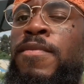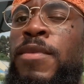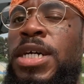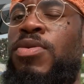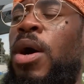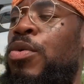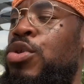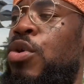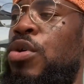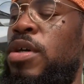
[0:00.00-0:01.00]
That's why when
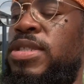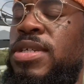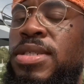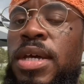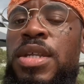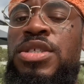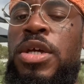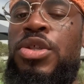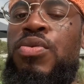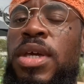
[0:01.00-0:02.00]
you hold on to this
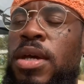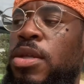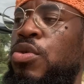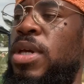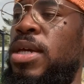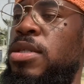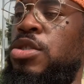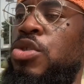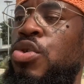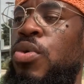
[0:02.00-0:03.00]
energy and you get you get
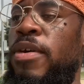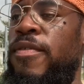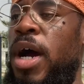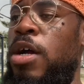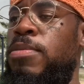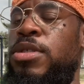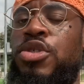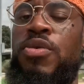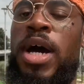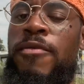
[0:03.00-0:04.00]
into new environments,
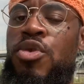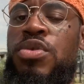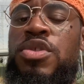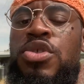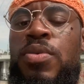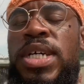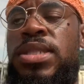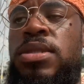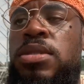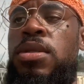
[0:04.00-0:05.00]
you have new
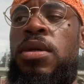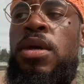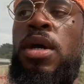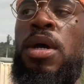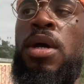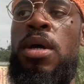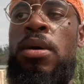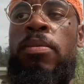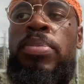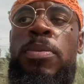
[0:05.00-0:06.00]
situations
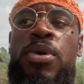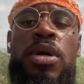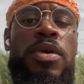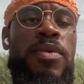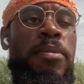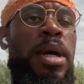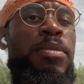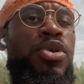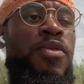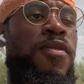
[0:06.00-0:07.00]
people gonna
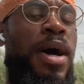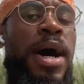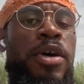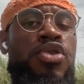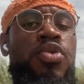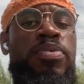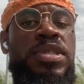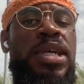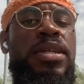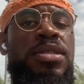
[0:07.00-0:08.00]
remember you for how you
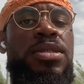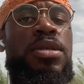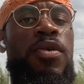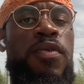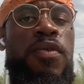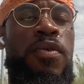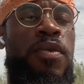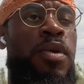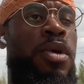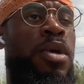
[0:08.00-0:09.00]
presented yourself.
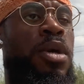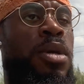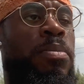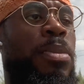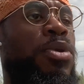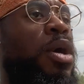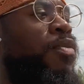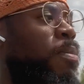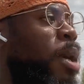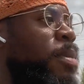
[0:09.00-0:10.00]
People gonna
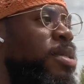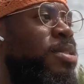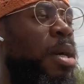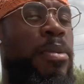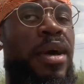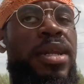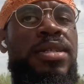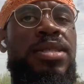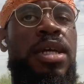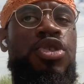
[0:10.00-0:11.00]
remember the type of
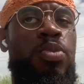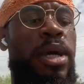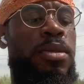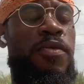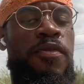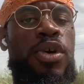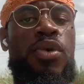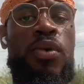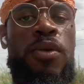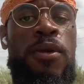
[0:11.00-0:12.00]
energy that you made them feel.